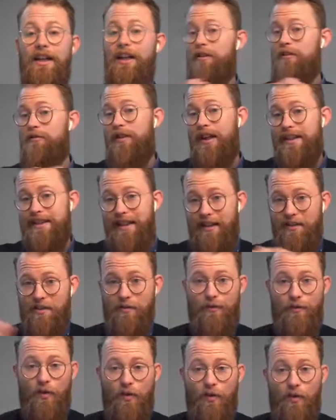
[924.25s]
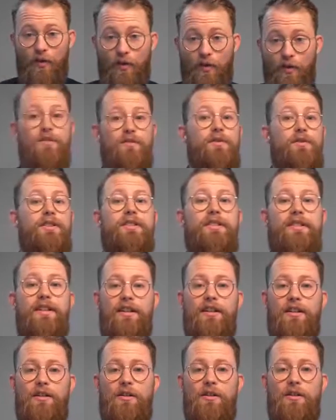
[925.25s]
write down the voiceovers that
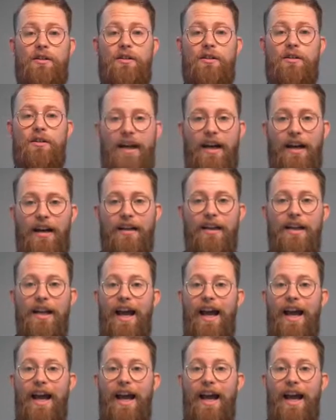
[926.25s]
are going to be with that.